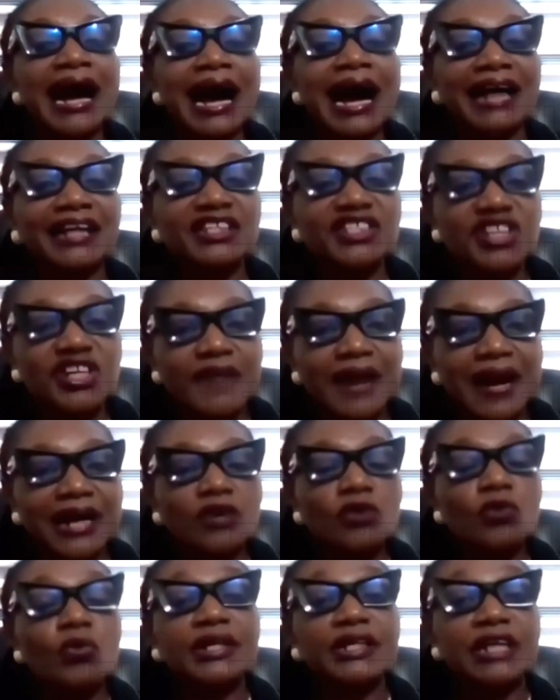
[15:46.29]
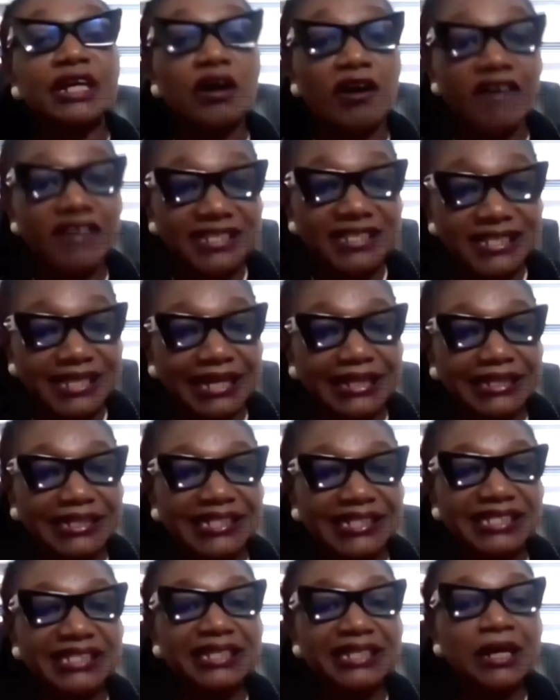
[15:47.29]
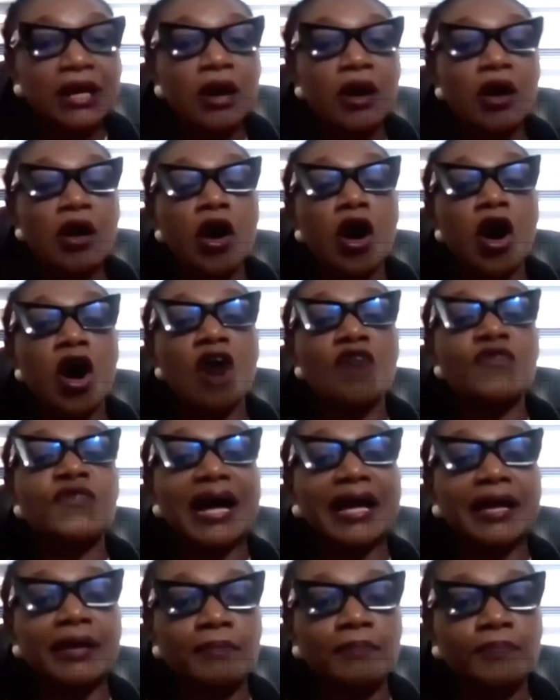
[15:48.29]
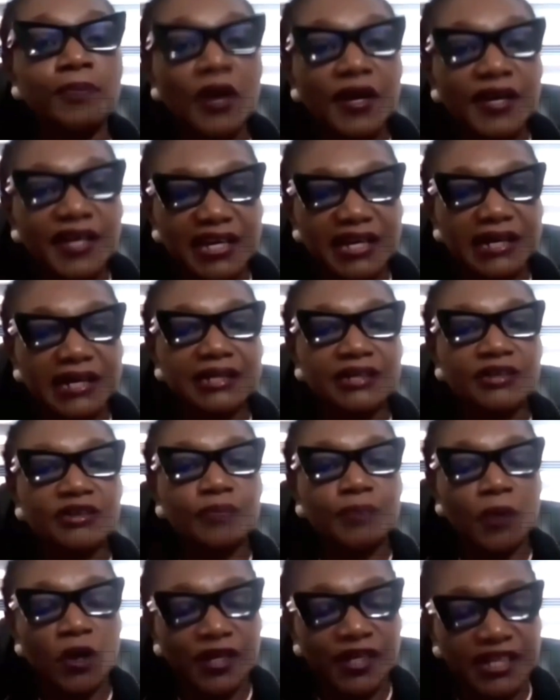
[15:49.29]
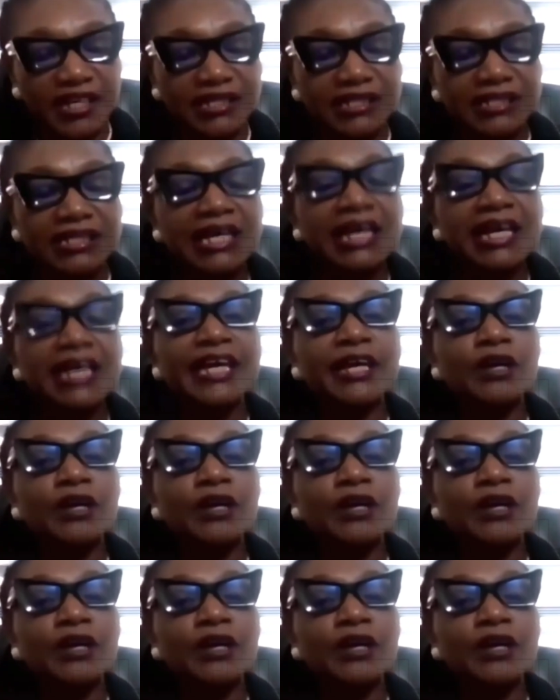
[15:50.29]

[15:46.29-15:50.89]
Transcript: and she ran with the consent of her employees,